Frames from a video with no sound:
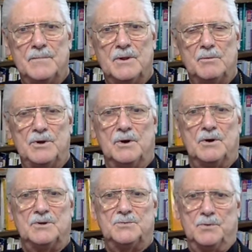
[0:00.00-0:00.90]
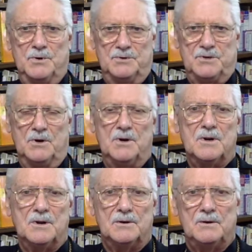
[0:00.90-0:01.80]
When harsh words are
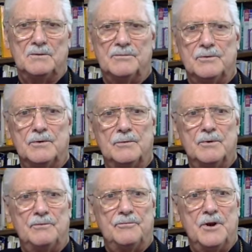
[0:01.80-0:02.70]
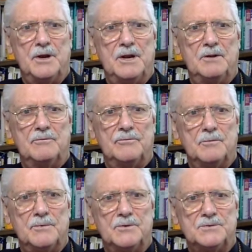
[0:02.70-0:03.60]
called for, refraining
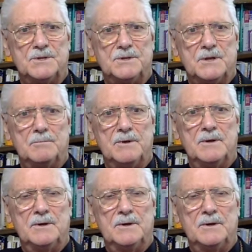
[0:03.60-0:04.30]
from using them